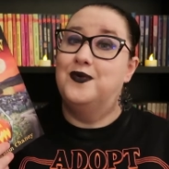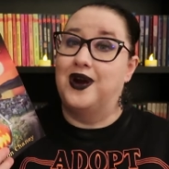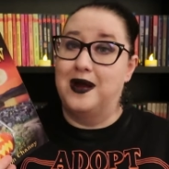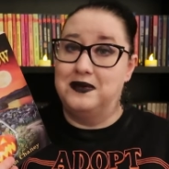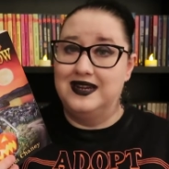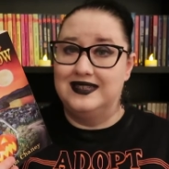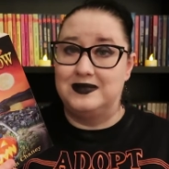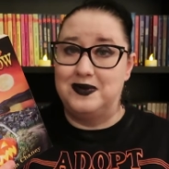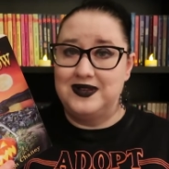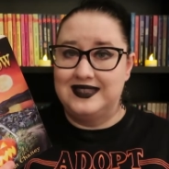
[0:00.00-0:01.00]
We're coming into
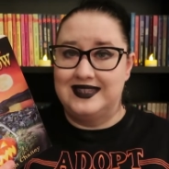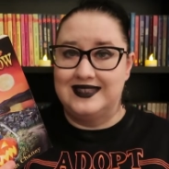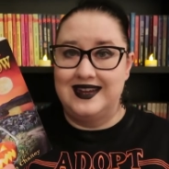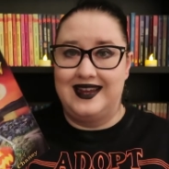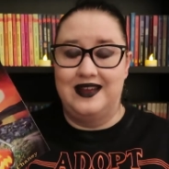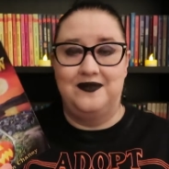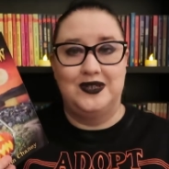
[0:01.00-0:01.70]
spooky season again